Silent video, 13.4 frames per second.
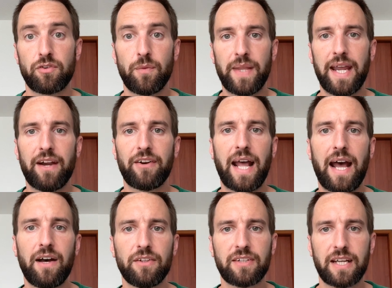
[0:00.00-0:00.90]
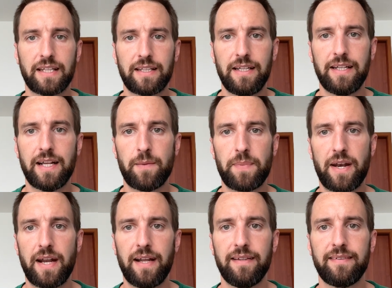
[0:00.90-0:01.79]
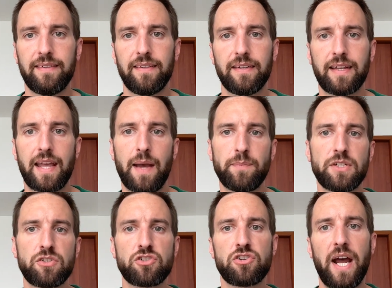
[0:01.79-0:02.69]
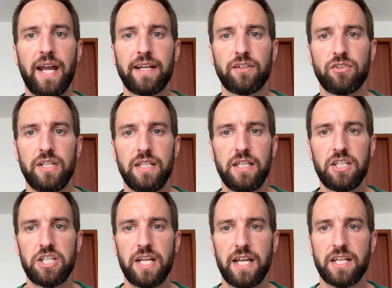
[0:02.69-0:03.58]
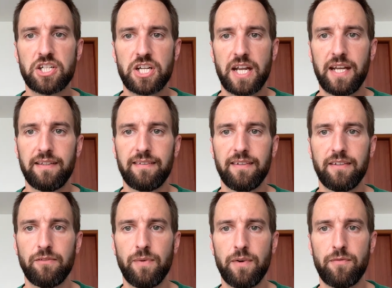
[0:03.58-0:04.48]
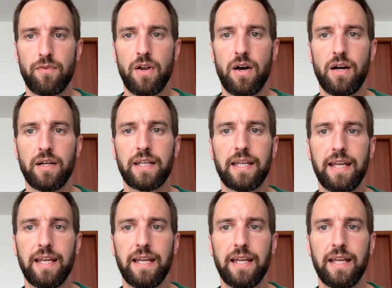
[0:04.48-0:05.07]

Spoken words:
From there on out, Catalina Pérez kept trying to initiate chances with long